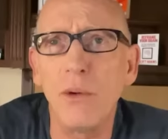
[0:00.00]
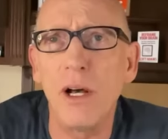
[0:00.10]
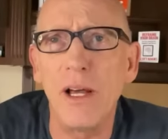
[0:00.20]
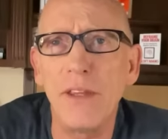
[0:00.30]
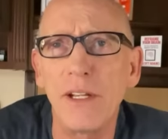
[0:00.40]

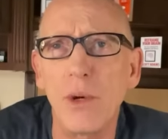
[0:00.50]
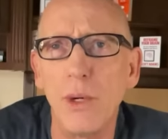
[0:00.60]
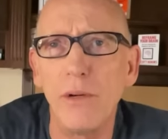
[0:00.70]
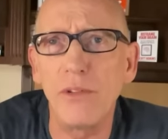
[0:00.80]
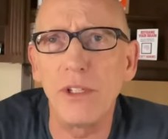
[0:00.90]
Well, I think I'll
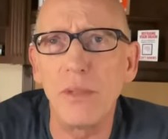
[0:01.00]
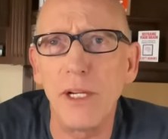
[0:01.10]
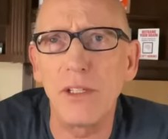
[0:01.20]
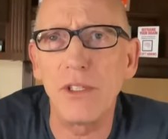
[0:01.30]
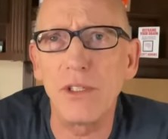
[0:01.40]
wait to
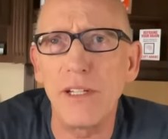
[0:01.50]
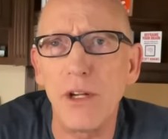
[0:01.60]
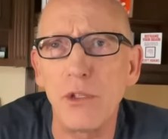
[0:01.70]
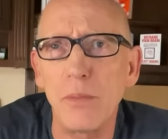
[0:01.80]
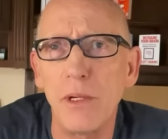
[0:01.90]
make this
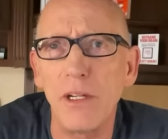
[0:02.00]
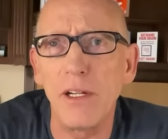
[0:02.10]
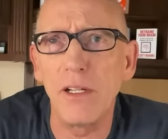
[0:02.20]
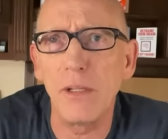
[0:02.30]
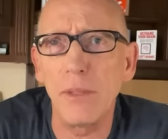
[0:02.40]
announcement in a
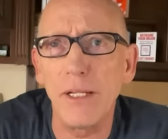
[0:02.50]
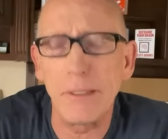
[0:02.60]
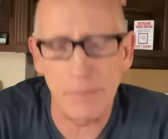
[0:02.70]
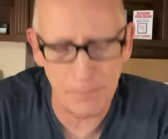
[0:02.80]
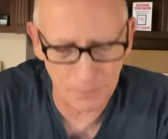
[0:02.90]
little
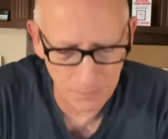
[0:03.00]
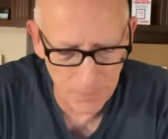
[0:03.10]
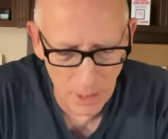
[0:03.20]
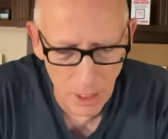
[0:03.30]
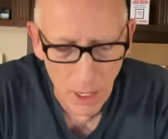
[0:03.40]
bit.
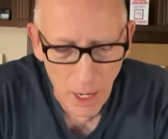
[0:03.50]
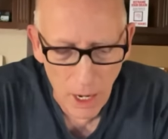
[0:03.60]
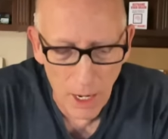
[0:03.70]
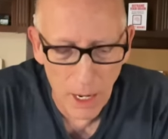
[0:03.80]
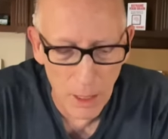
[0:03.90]

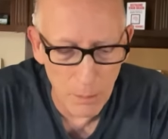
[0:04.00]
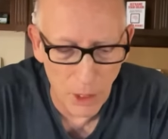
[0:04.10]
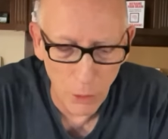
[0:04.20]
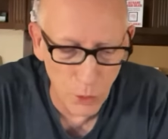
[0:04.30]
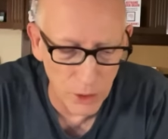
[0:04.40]

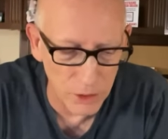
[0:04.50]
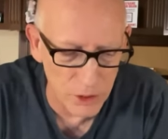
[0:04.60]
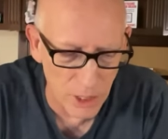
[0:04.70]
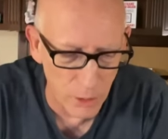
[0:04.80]
But we'll start